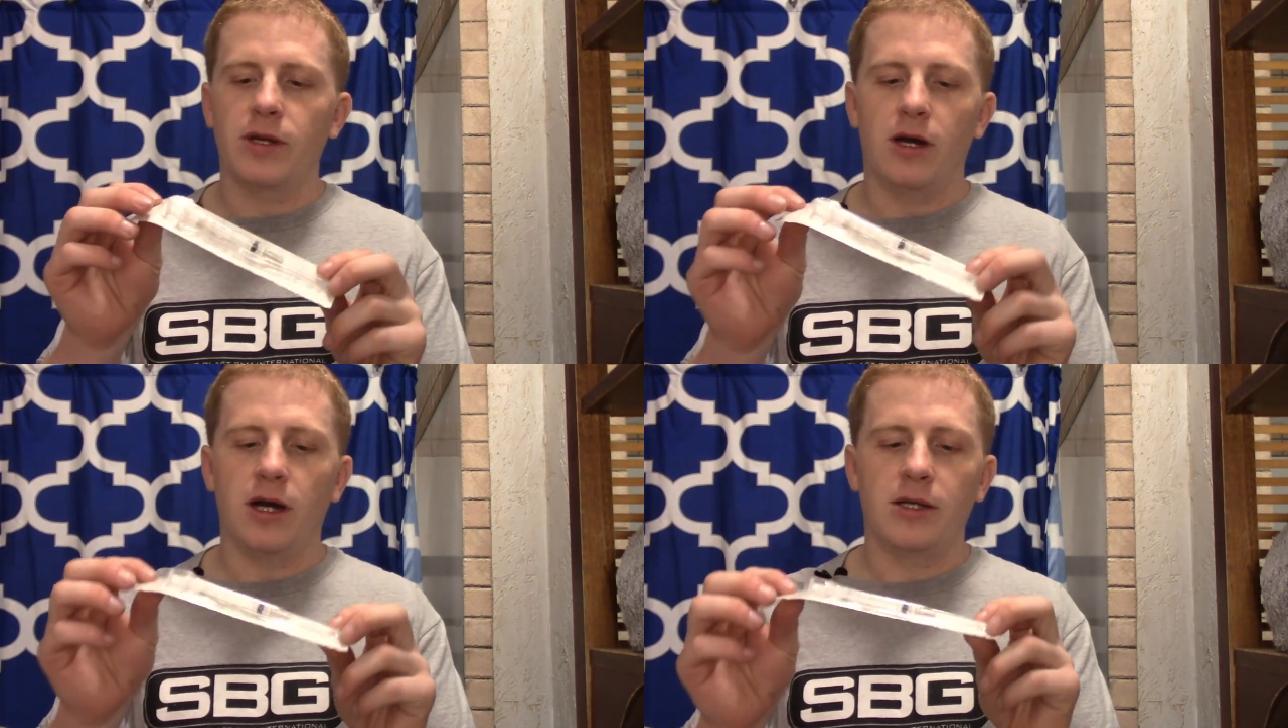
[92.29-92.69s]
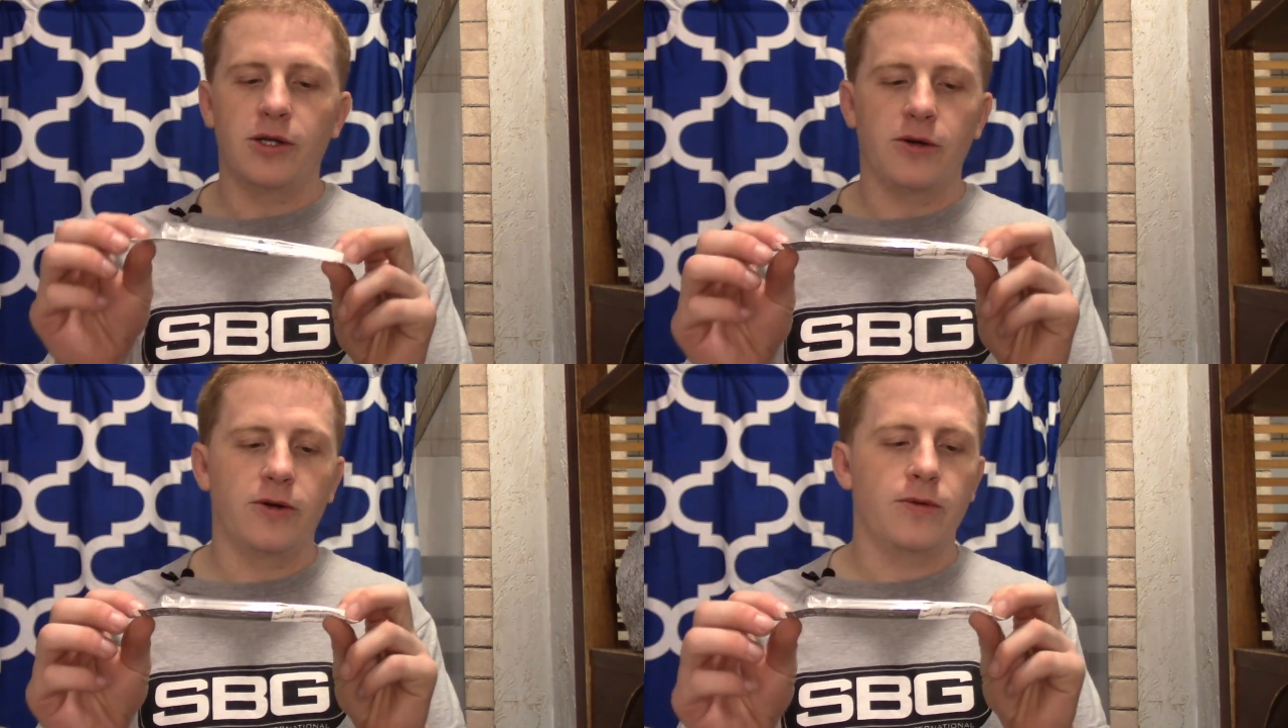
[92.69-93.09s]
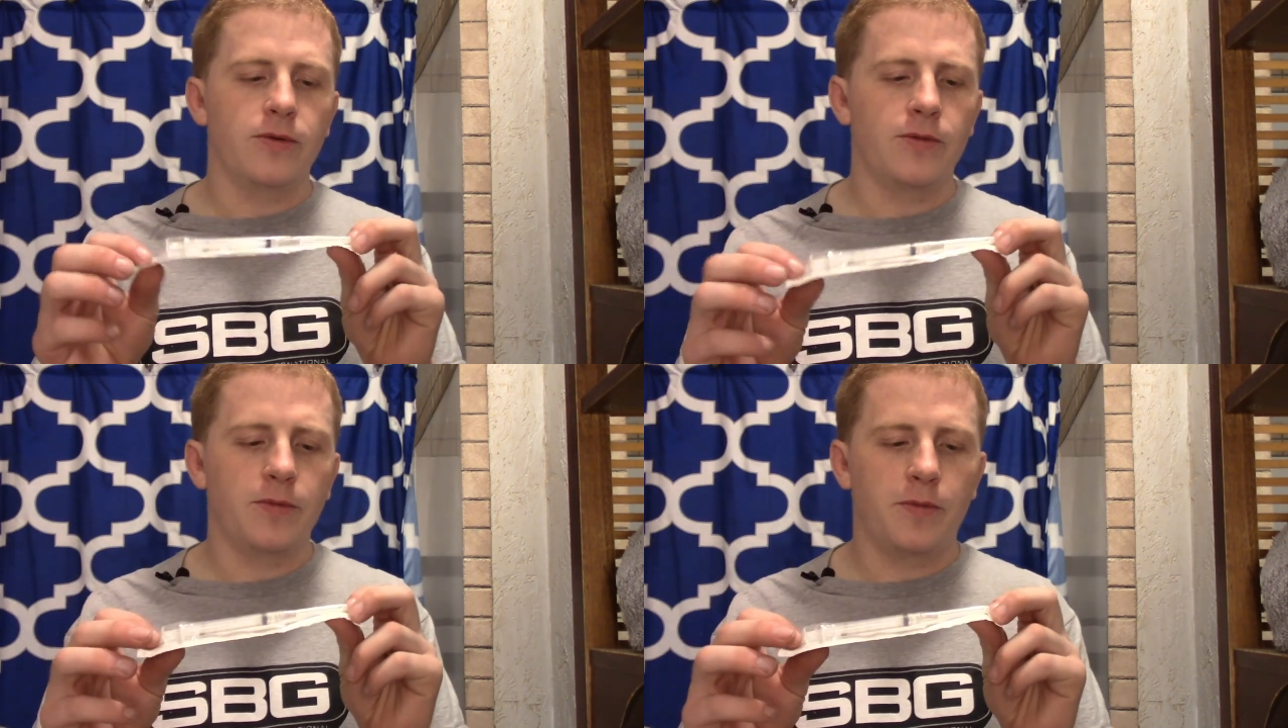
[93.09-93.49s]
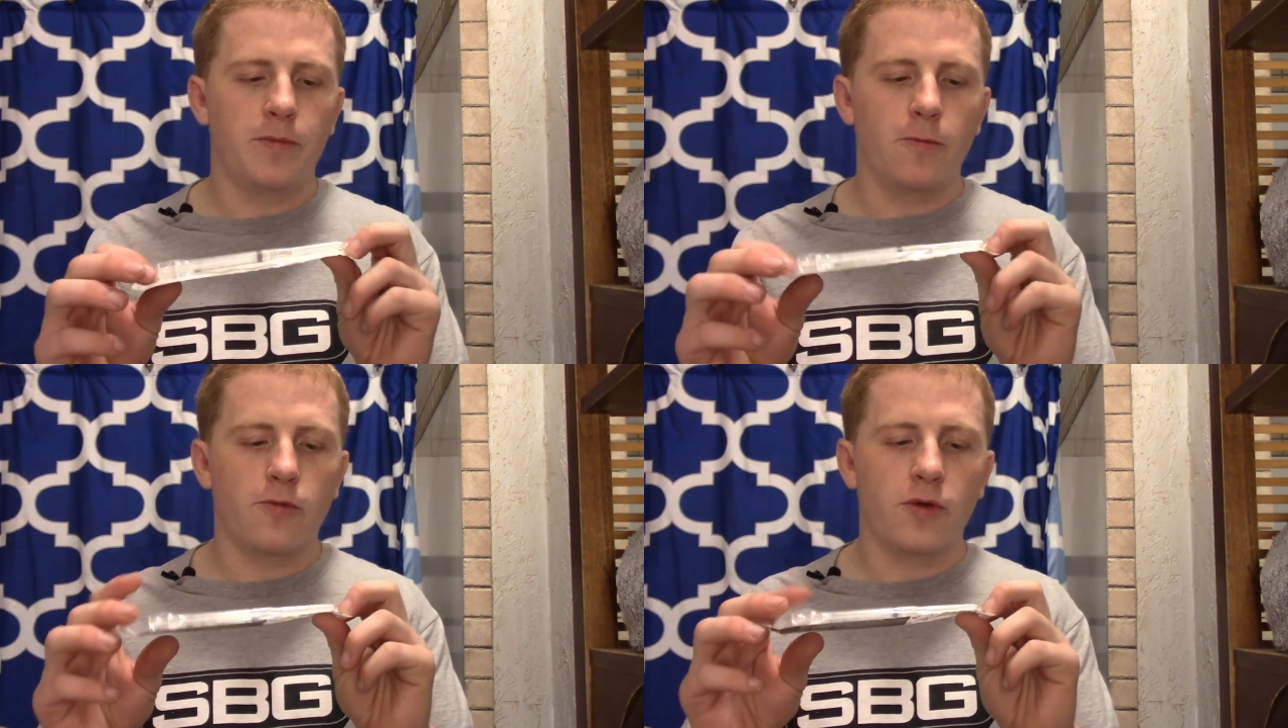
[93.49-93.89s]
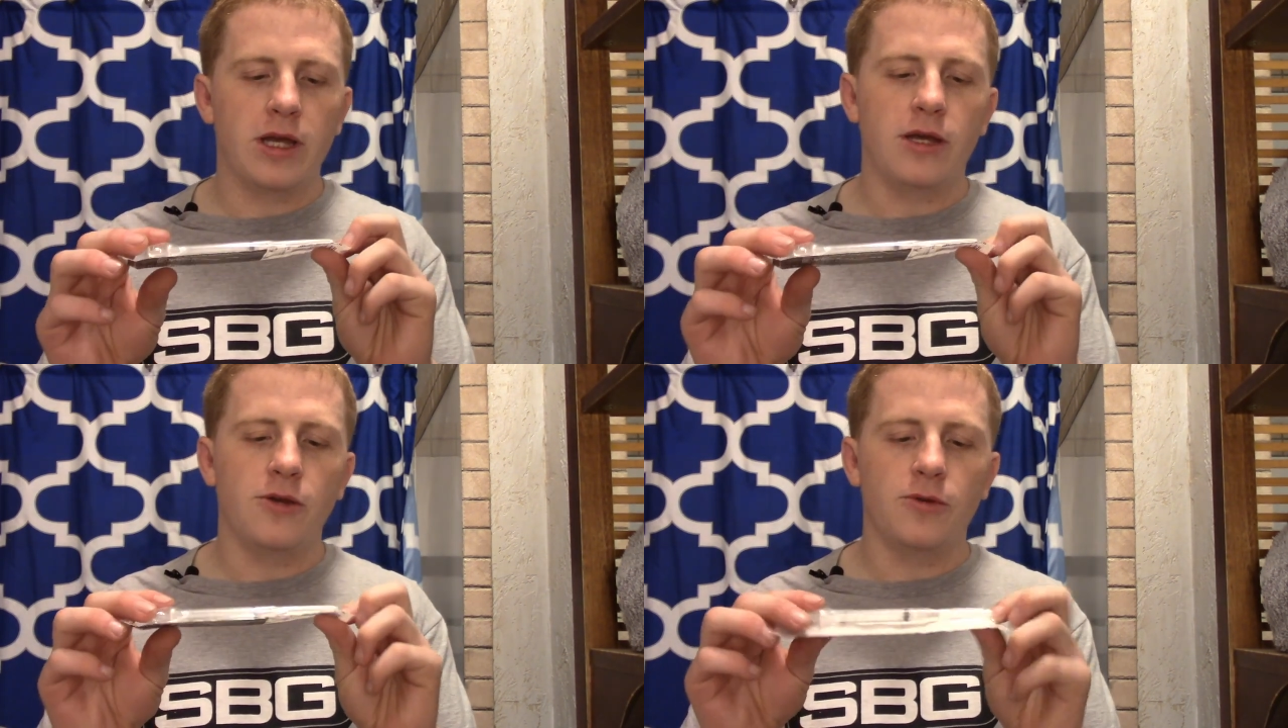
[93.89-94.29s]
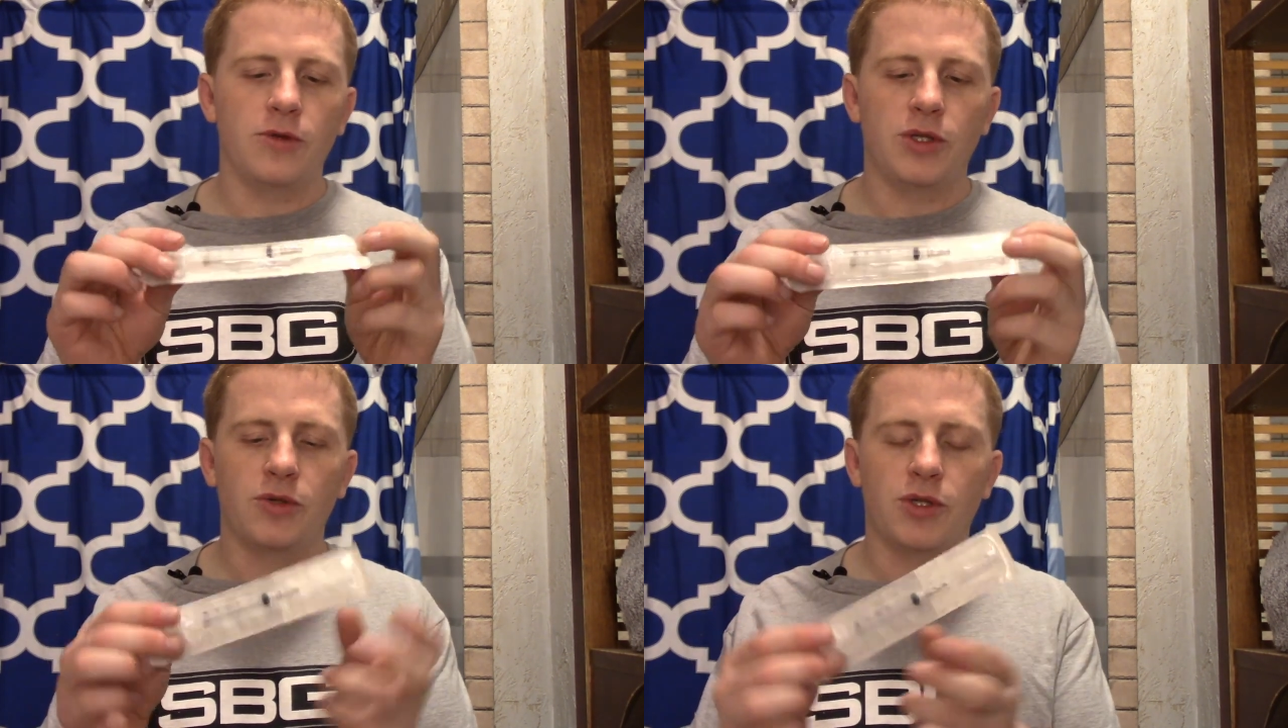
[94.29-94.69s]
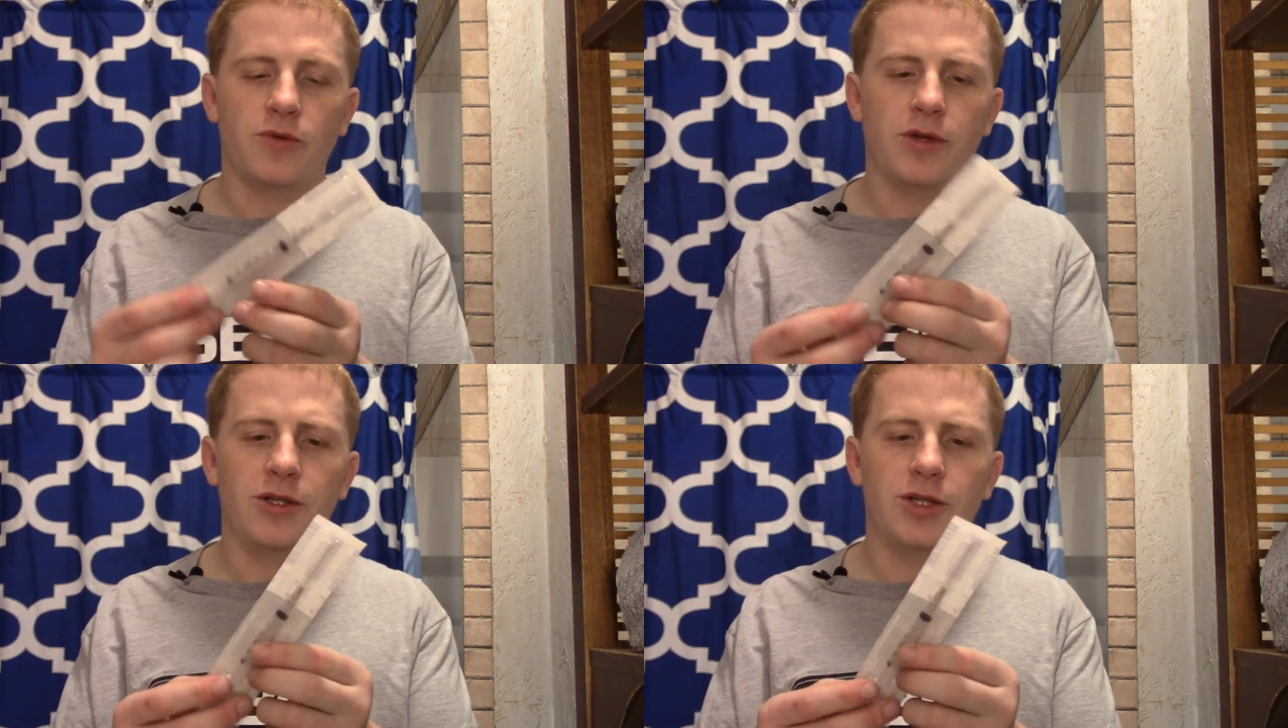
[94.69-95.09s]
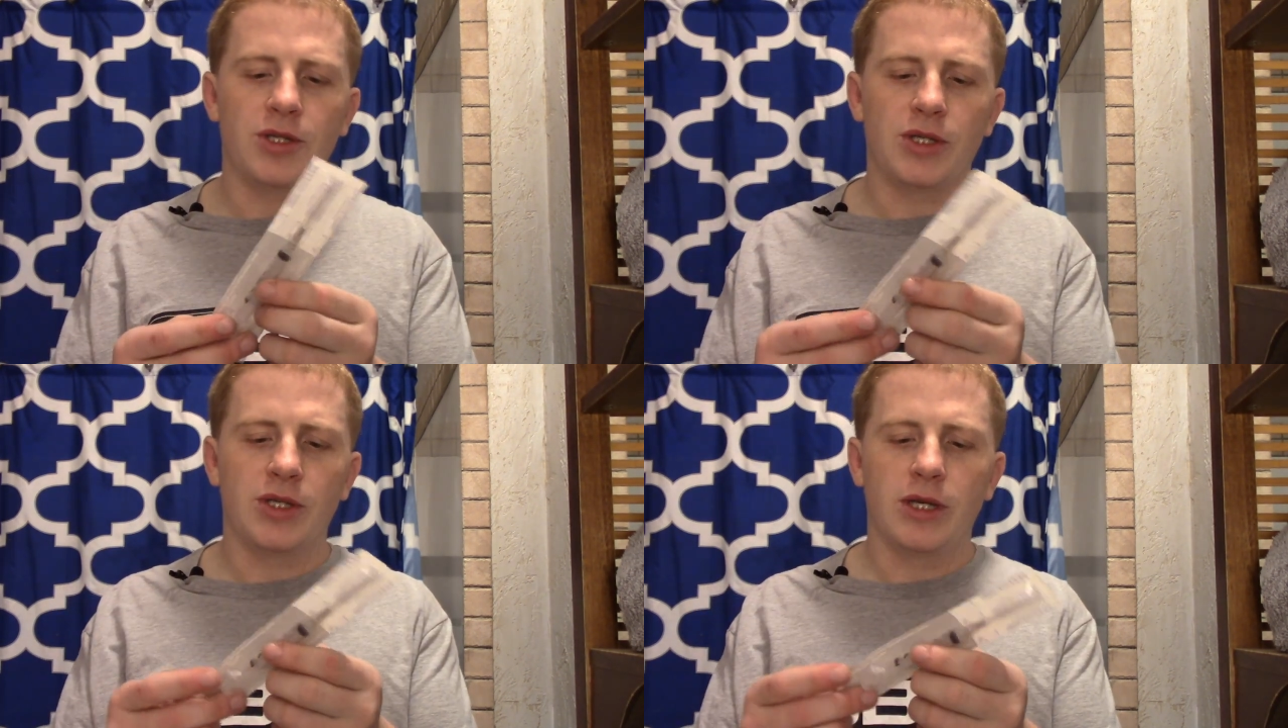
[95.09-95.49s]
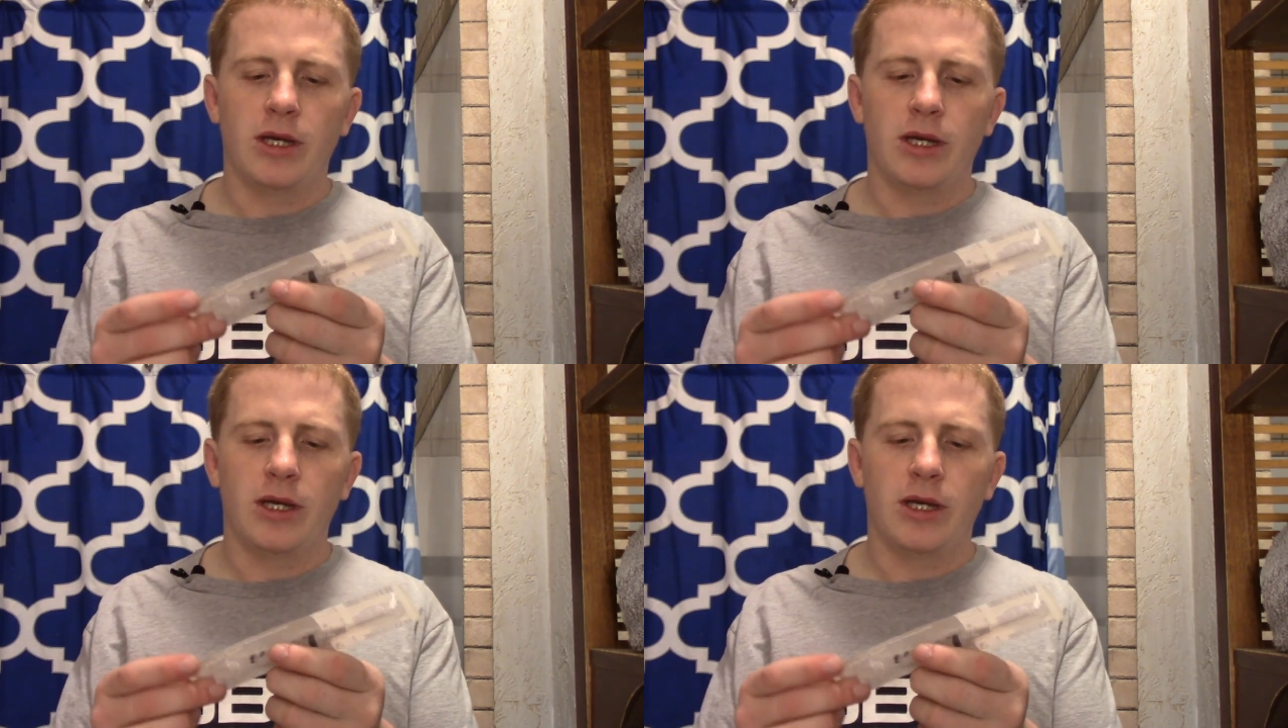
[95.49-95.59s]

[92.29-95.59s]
Uh, don't reuse your syringes.